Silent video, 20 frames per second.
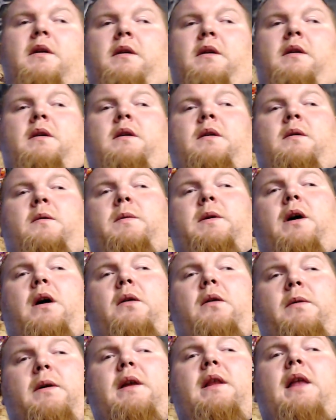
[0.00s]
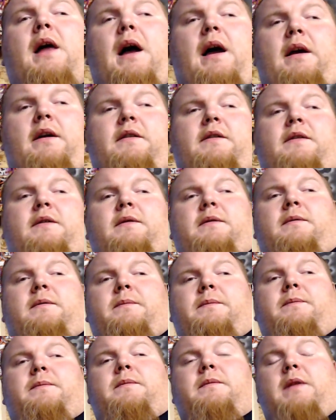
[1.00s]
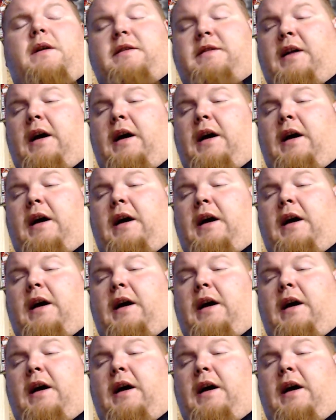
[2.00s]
we all realize that Donald